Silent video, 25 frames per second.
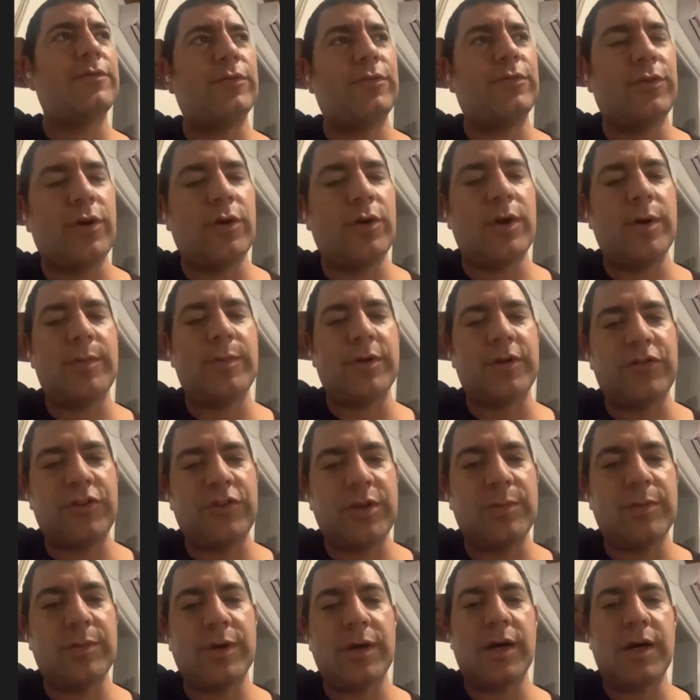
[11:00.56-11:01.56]
follow-up at
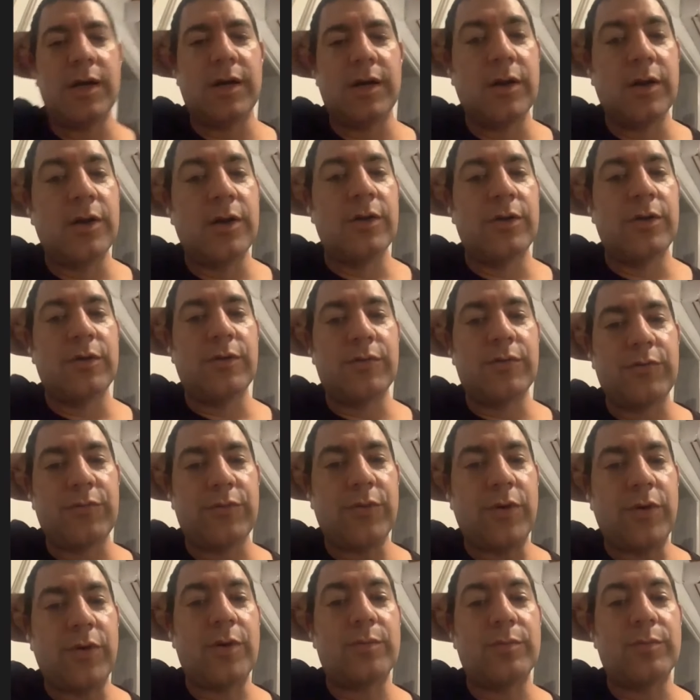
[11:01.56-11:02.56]
Sheba
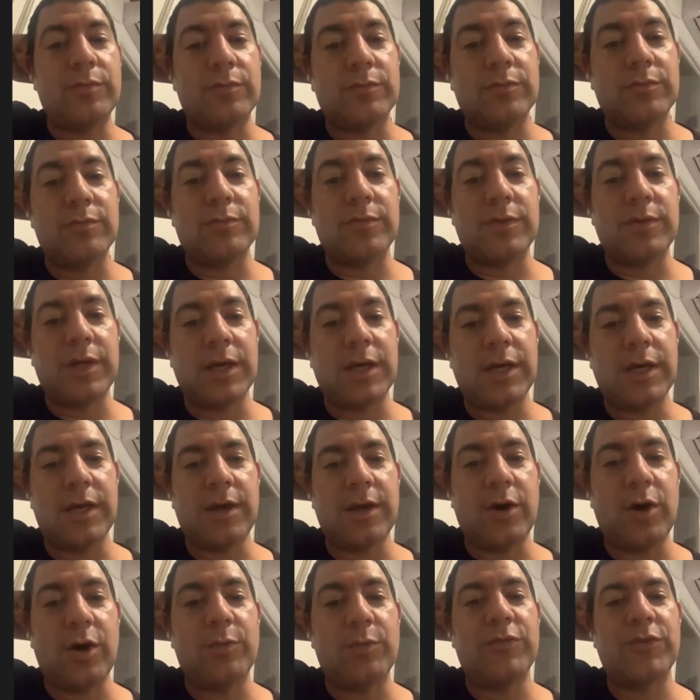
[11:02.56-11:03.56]
from,
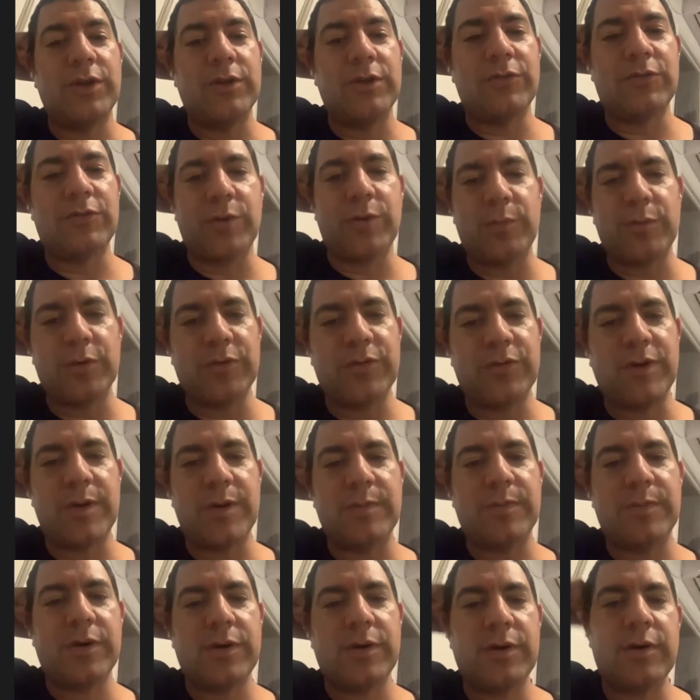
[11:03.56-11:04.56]
hopefully from
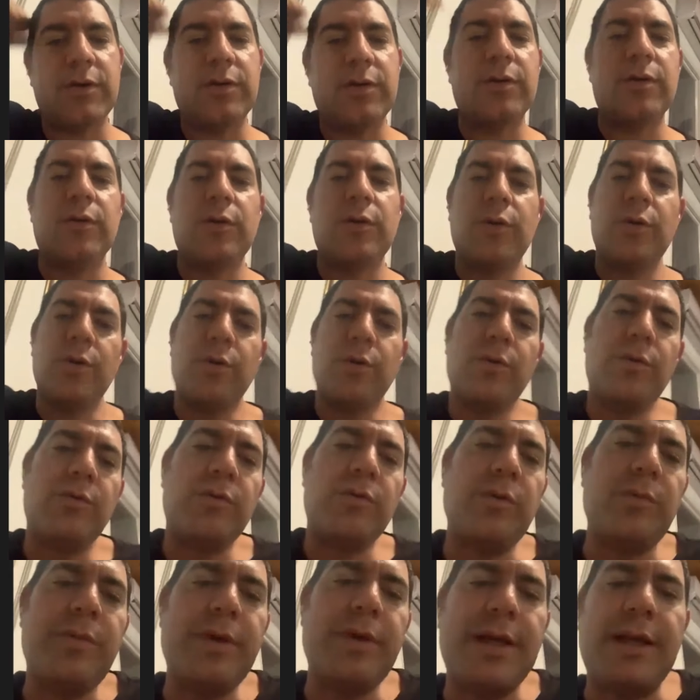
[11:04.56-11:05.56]
November,
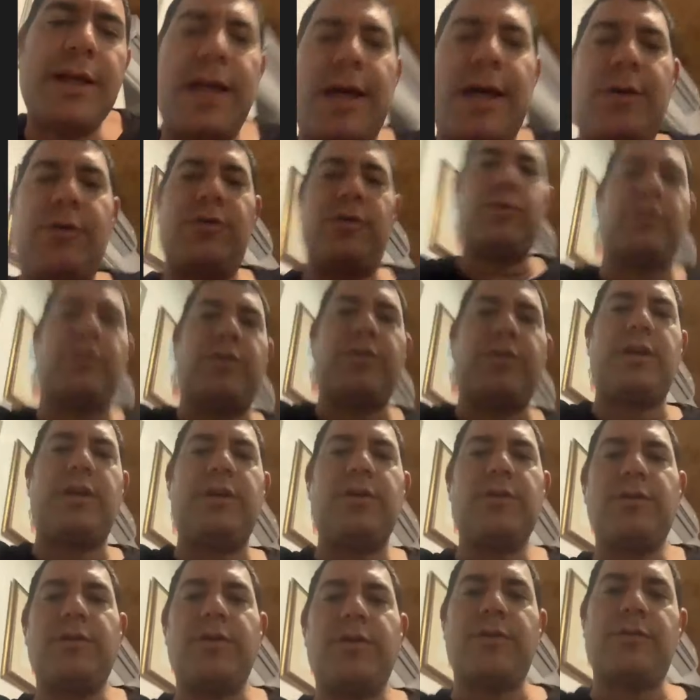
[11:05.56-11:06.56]
will be allowed to
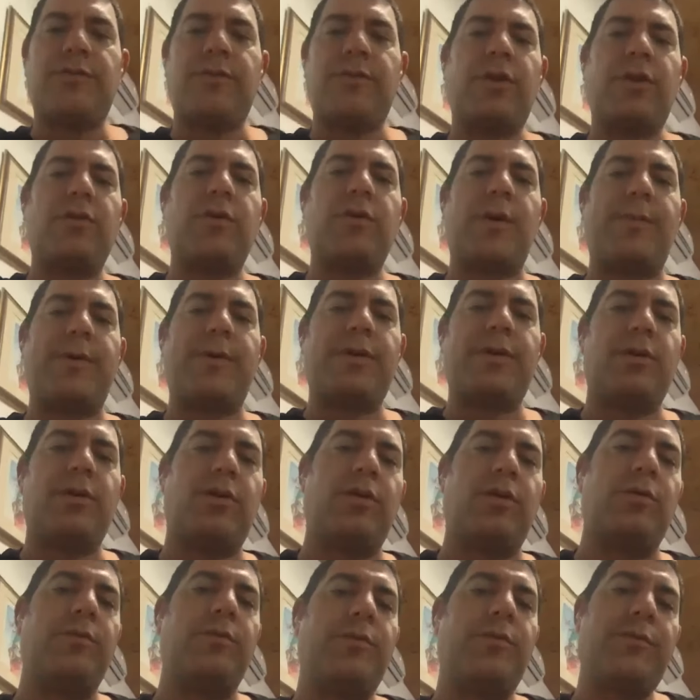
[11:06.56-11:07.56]
continue their follow-up at
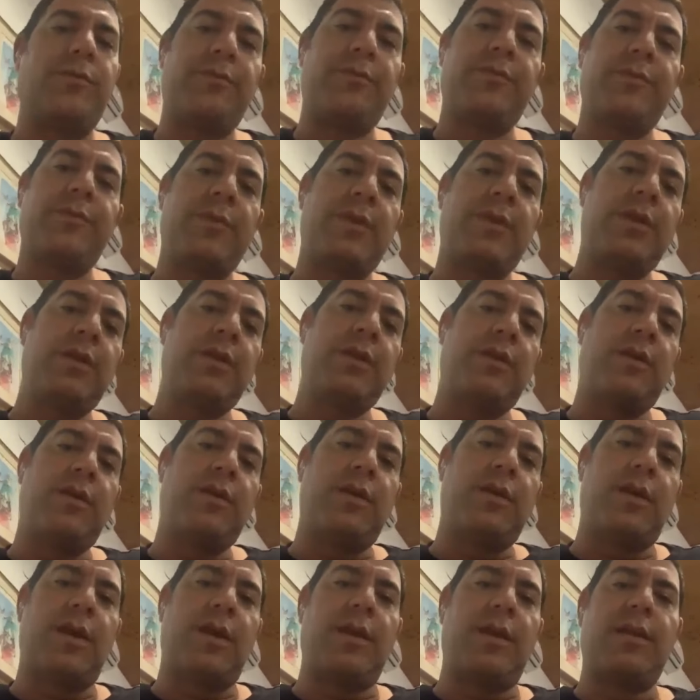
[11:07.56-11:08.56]
home.
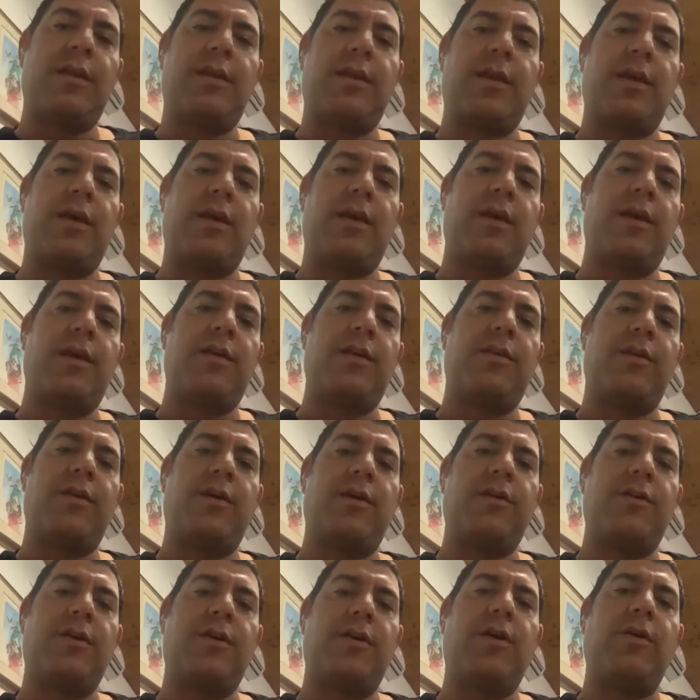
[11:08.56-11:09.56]
And
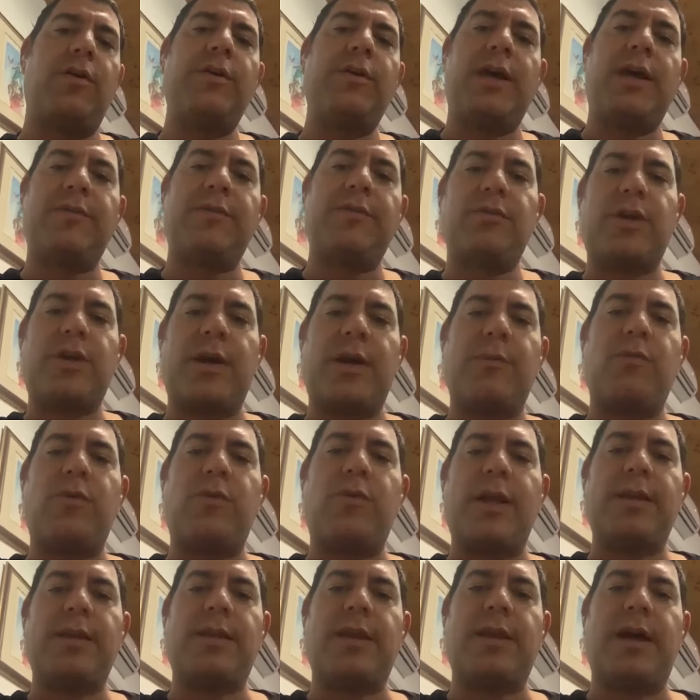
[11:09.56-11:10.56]
they'll only have to come
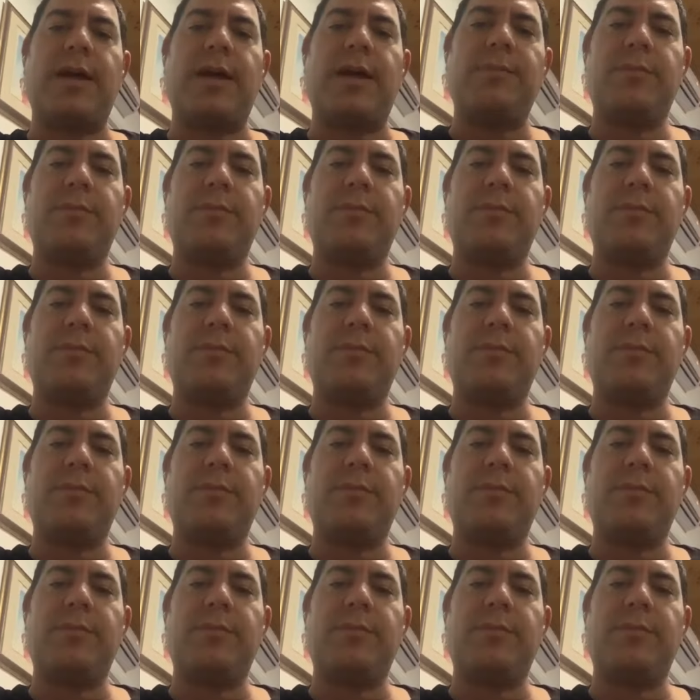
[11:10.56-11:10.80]
one time.